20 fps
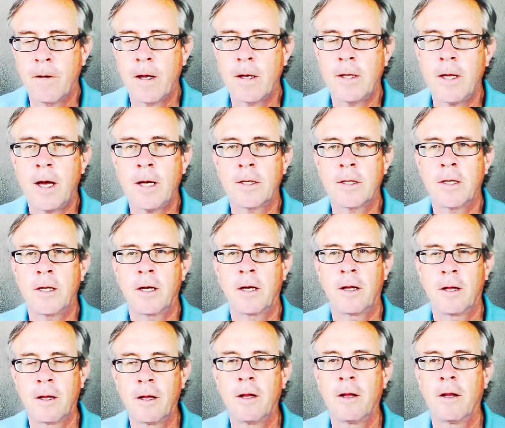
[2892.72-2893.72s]
Fantastic.
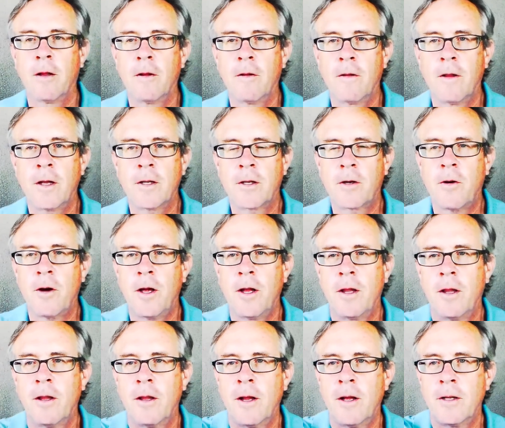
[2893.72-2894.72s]
That's great.
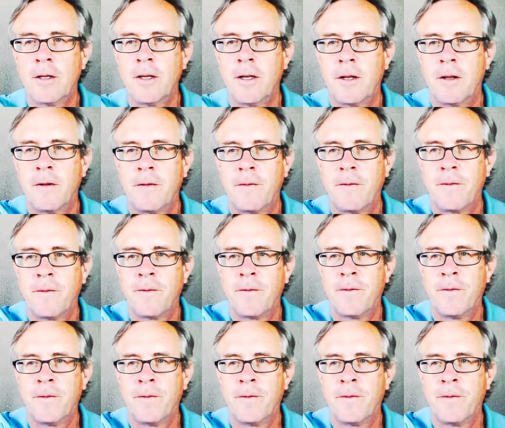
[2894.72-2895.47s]
That's it.